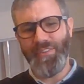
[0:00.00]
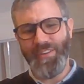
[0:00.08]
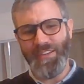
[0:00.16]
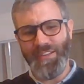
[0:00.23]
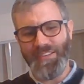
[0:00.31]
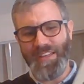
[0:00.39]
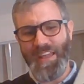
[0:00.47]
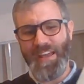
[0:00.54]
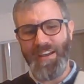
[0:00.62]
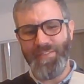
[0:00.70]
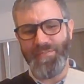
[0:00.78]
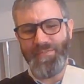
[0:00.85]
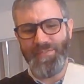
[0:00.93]
and they
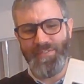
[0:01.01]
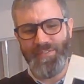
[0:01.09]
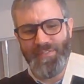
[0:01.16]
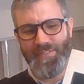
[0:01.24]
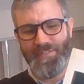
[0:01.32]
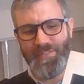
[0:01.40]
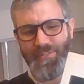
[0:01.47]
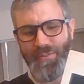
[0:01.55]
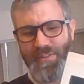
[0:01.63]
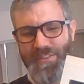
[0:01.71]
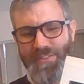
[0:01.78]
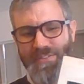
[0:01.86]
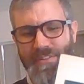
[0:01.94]
have a little
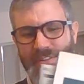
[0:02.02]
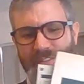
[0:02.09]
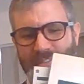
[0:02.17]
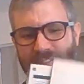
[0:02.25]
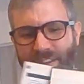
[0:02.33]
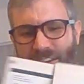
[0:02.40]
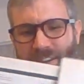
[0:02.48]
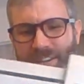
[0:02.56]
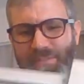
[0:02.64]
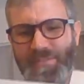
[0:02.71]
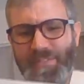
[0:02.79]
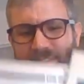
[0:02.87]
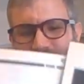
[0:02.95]
insert inside.
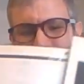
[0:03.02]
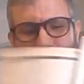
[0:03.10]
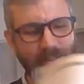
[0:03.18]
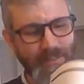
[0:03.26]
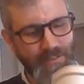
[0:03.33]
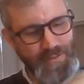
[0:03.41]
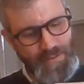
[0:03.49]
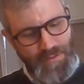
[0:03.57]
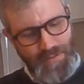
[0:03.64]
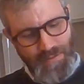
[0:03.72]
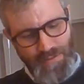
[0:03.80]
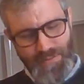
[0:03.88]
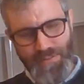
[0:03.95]

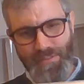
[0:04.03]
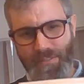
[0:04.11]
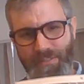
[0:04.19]
So